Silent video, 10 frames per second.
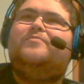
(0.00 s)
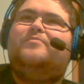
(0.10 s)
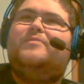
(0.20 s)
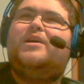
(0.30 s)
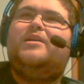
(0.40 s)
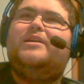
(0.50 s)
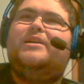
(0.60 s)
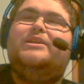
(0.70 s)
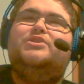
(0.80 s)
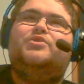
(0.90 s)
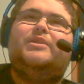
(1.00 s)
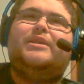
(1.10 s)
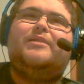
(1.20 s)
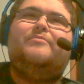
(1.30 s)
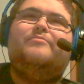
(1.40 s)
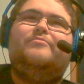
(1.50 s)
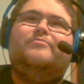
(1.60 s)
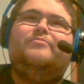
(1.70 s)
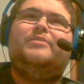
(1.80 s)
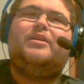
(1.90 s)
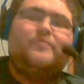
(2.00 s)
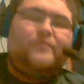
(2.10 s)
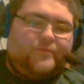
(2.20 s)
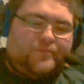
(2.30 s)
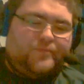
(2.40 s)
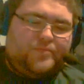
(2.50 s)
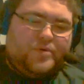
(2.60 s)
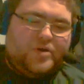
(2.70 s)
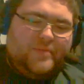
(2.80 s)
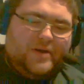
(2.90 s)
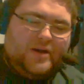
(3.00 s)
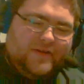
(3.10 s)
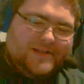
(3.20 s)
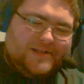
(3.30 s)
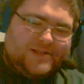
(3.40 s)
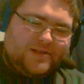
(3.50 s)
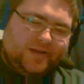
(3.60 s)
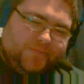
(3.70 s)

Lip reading: an injury that kind of put him out of wrestling.